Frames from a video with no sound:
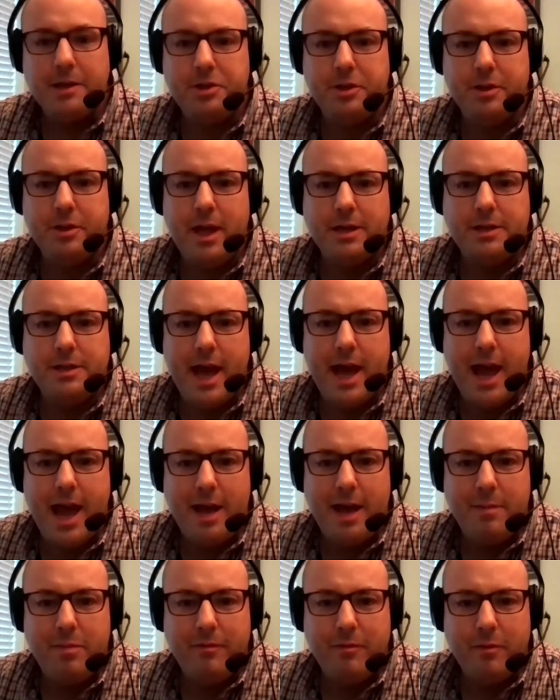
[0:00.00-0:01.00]
you'd like to
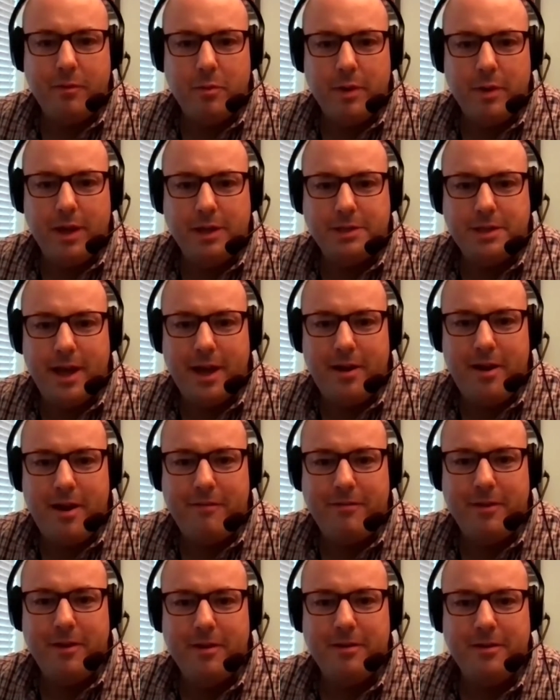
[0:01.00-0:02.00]
add before we sign
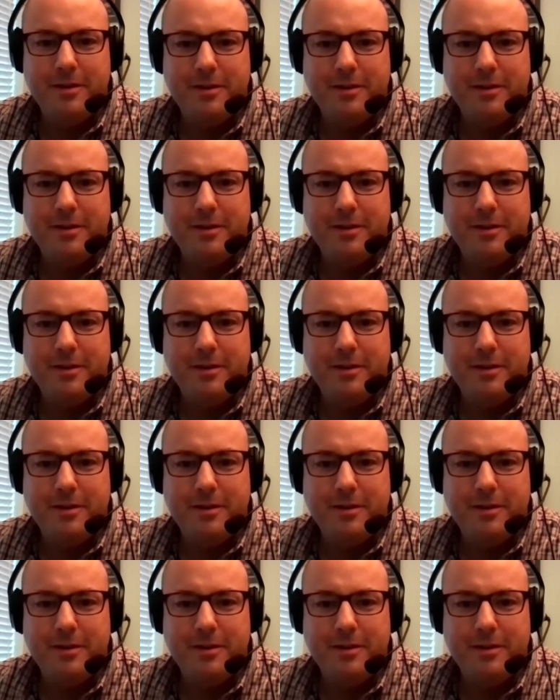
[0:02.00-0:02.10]
off here?